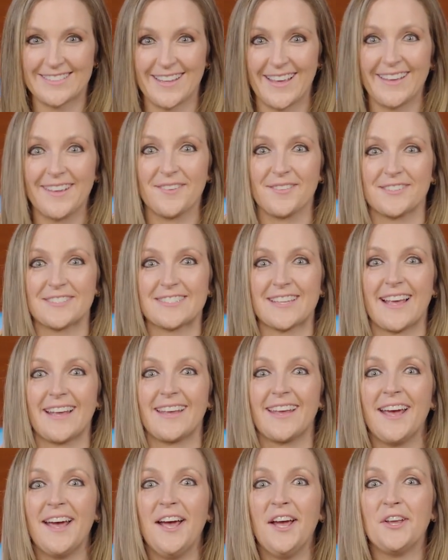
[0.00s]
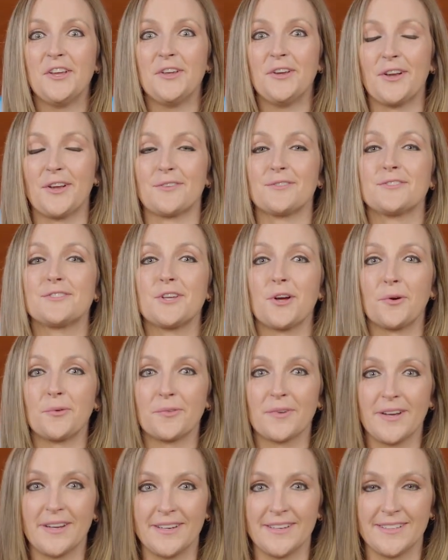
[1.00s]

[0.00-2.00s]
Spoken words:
Like it was like, don't run